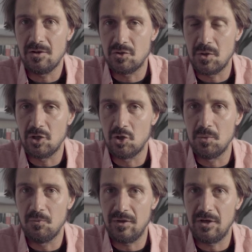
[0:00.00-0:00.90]
doing
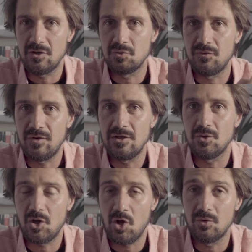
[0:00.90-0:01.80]
Loom videos within
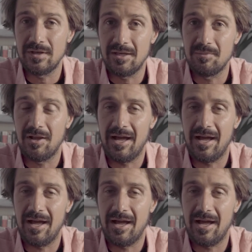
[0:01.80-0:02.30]
your cold email